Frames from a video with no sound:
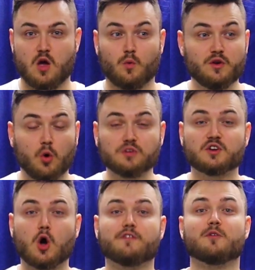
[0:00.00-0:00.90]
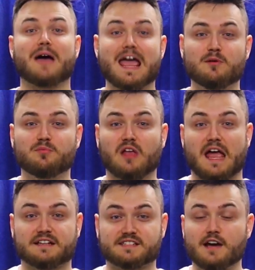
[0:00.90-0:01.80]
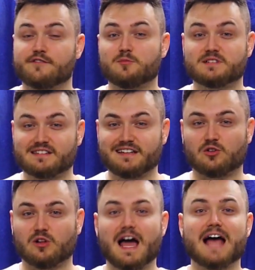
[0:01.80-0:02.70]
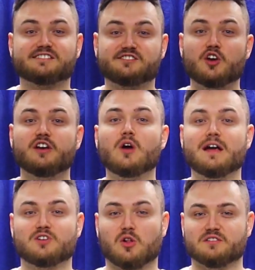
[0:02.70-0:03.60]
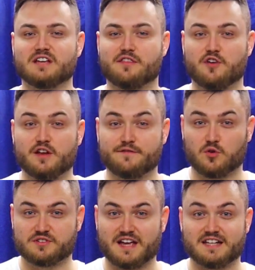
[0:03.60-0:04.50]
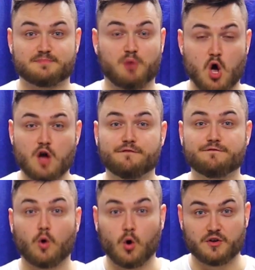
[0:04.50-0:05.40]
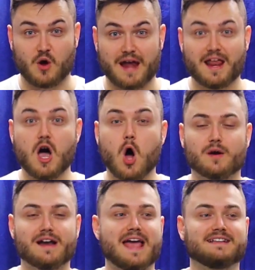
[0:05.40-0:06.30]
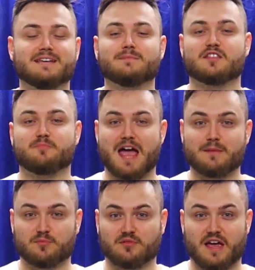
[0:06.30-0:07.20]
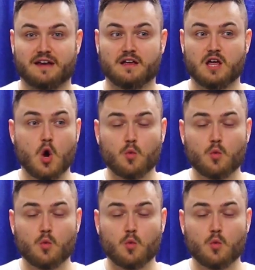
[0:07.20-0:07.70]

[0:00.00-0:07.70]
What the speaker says: We also offer payment plans from as little as $39.34 per fortnight on an 18-month payment plan.